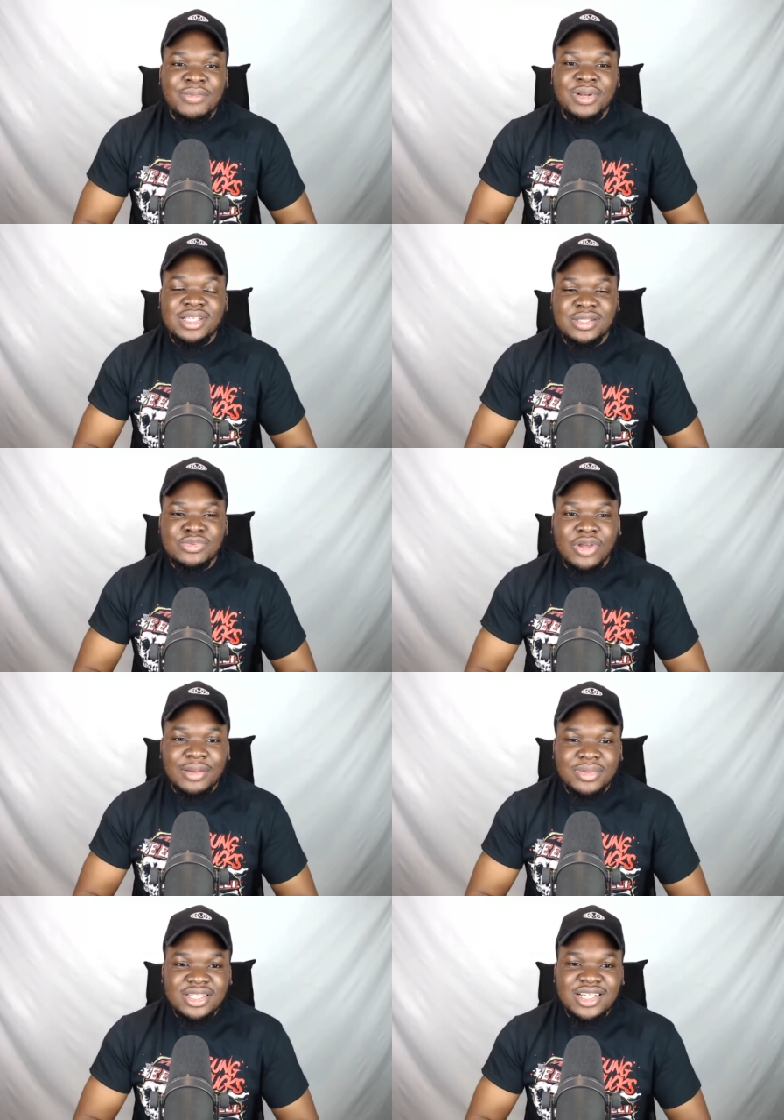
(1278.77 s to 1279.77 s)
Please subscribe
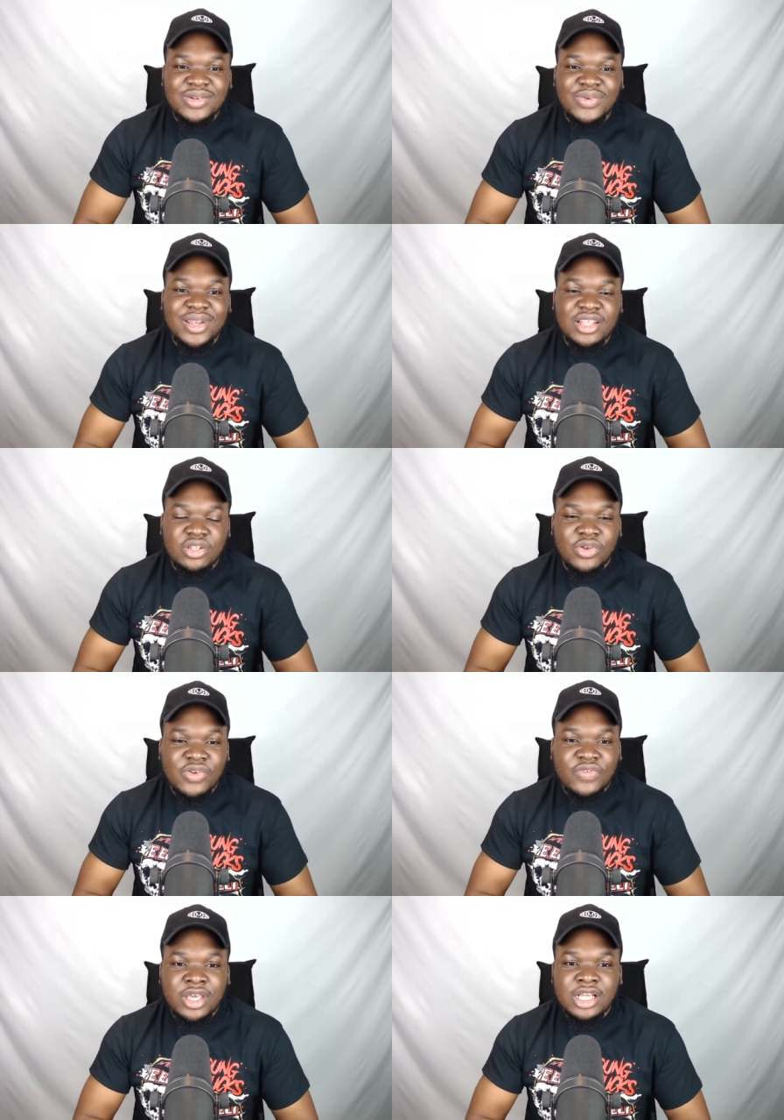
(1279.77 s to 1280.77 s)
to the channel and hit the
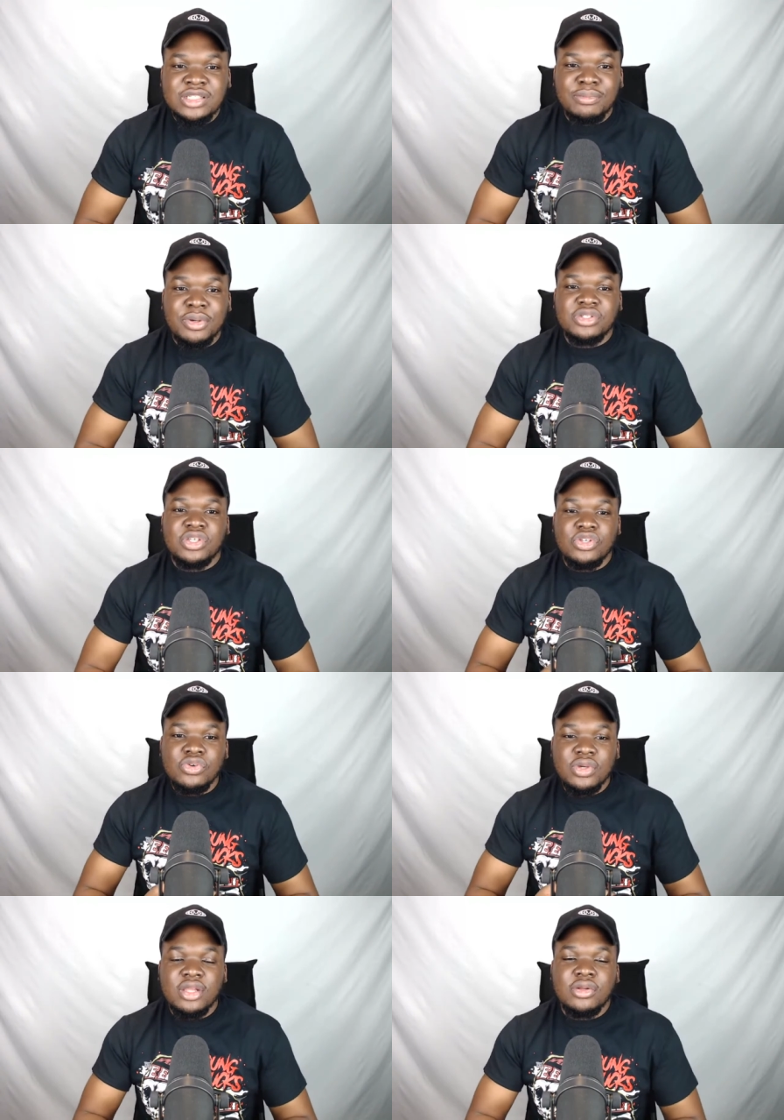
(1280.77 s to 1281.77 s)
notification bell so you
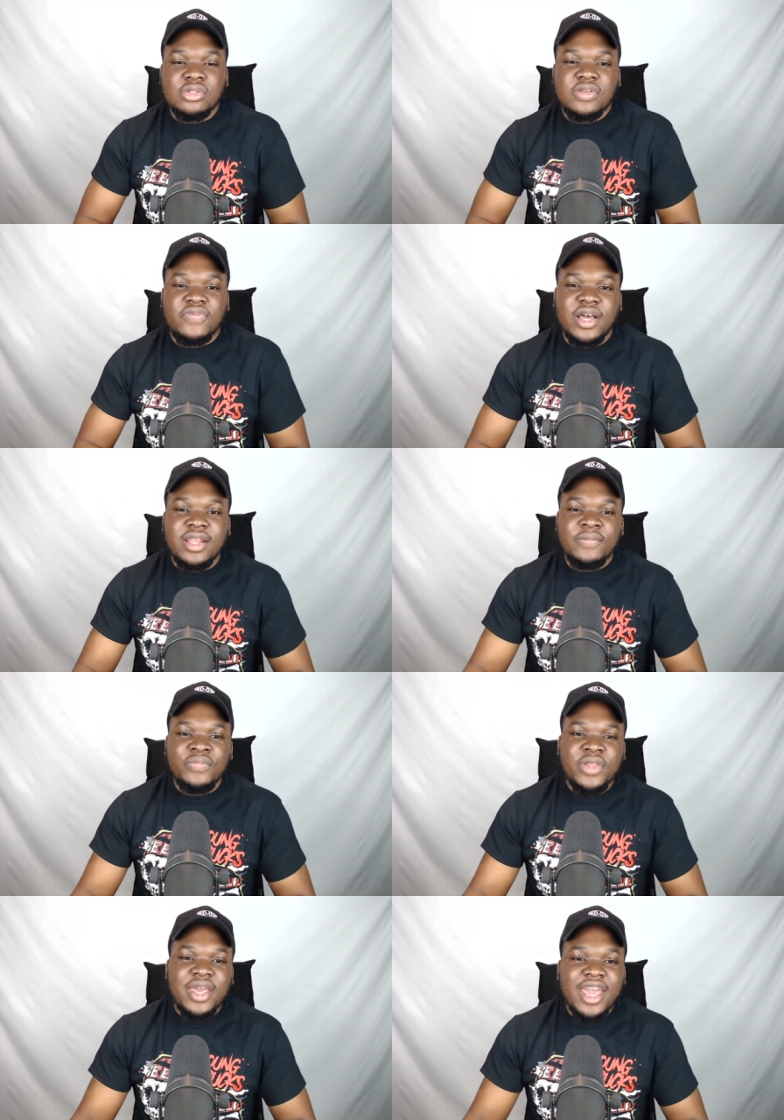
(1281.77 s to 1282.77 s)
get notified
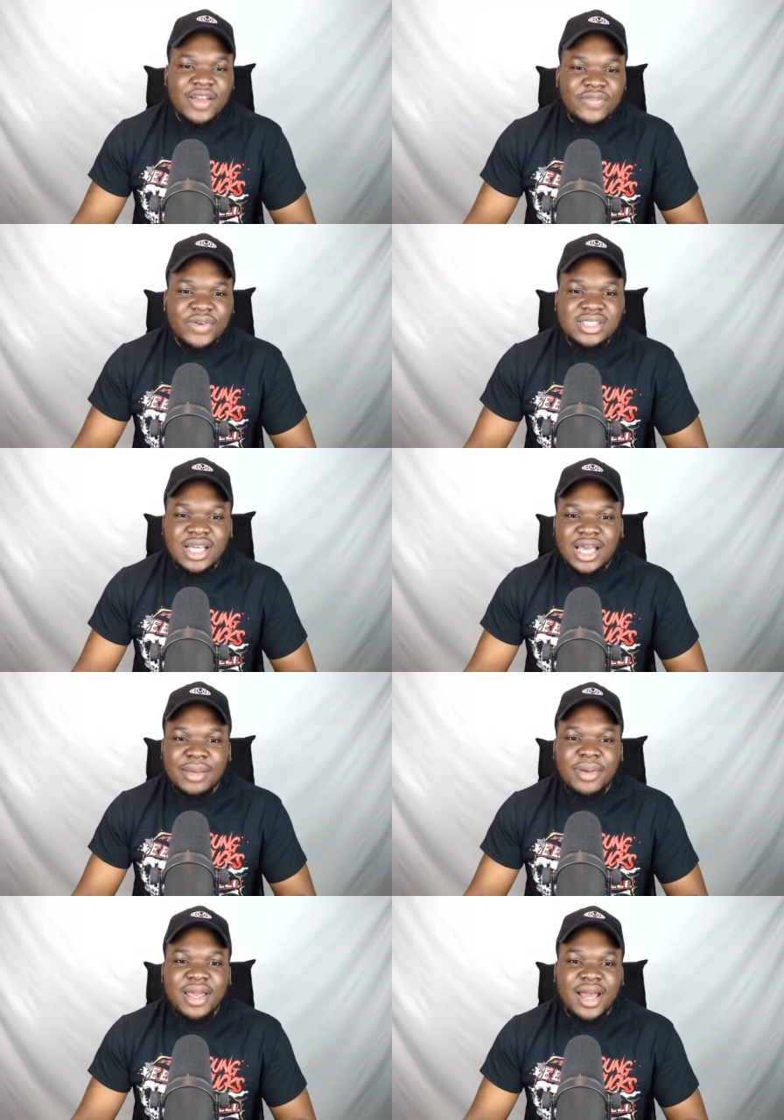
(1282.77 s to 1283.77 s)
every
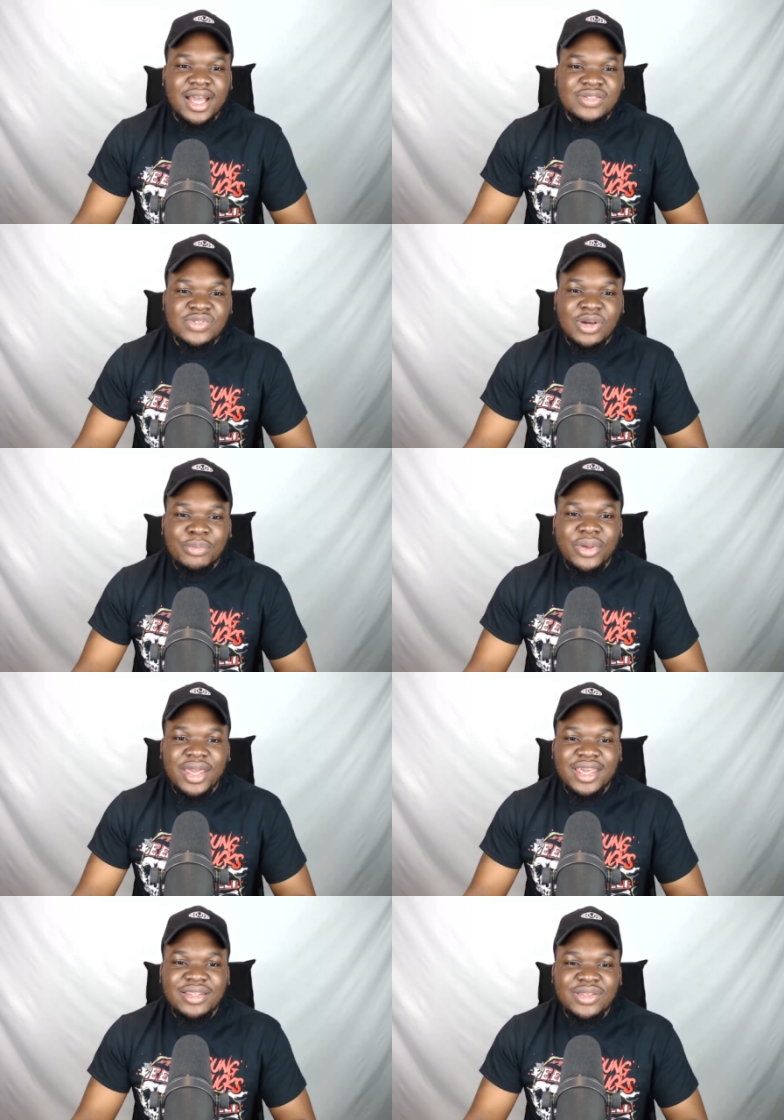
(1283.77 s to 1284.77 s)
time I drop
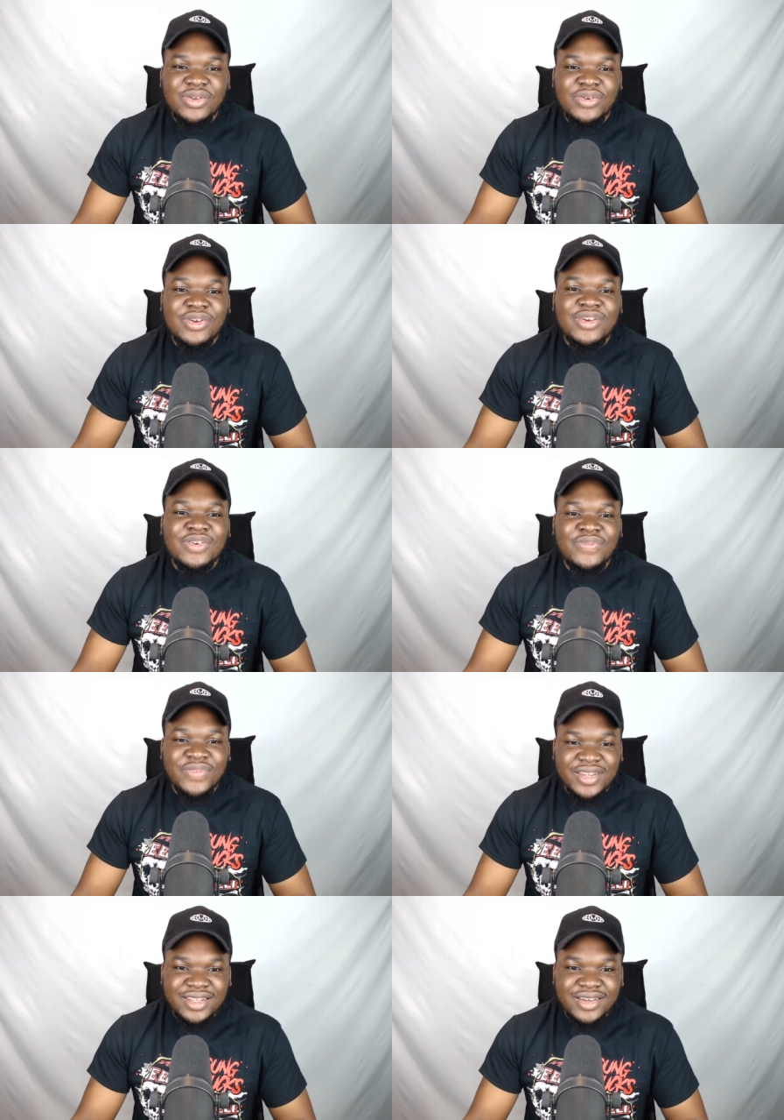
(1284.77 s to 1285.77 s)
a new
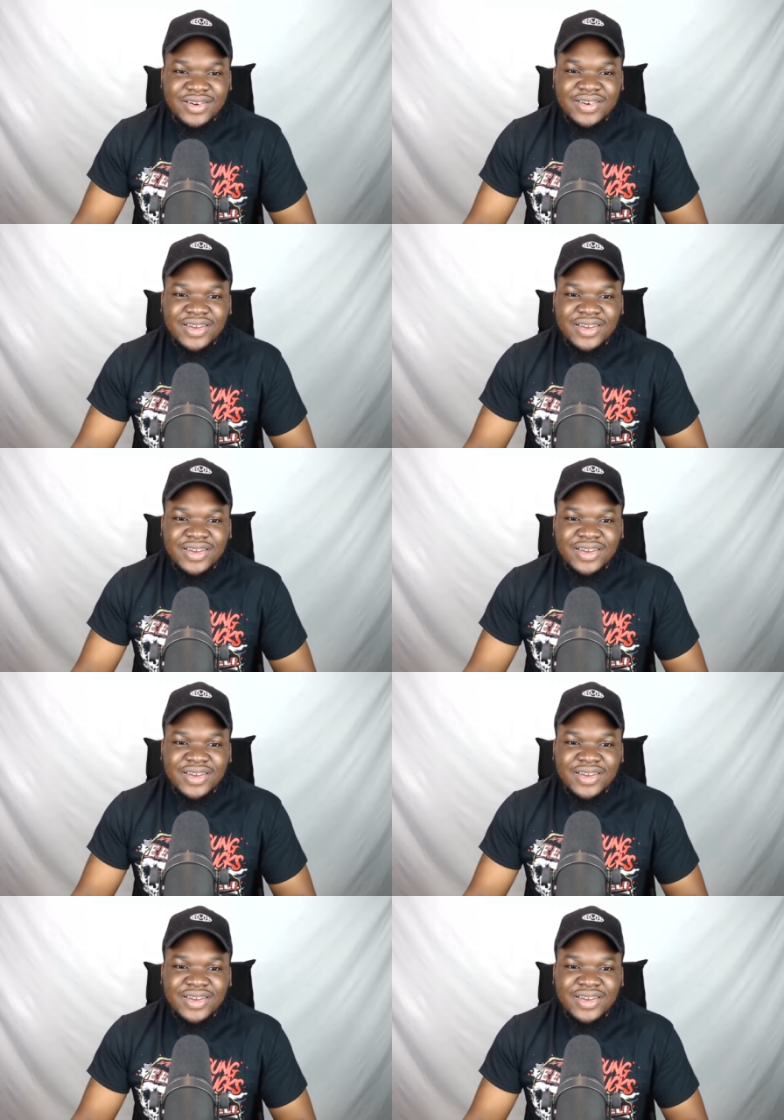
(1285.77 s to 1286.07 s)
video.